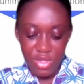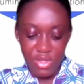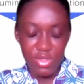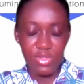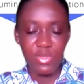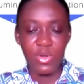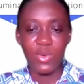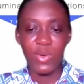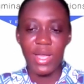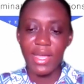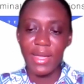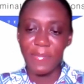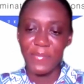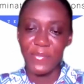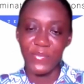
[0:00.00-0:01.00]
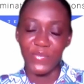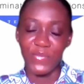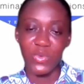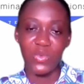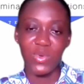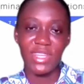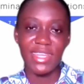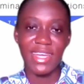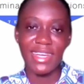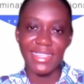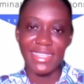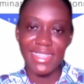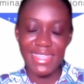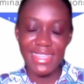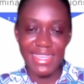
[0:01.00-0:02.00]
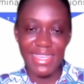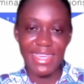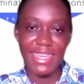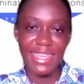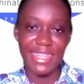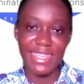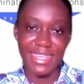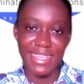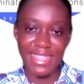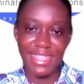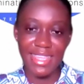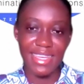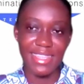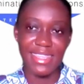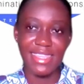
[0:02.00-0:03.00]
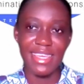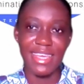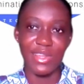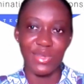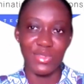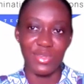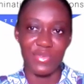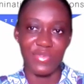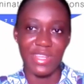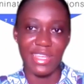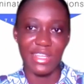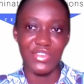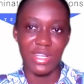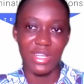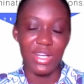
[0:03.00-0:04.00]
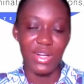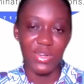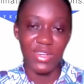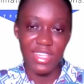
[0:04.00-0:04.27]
So when I see Aaenics, I see a lot of electrical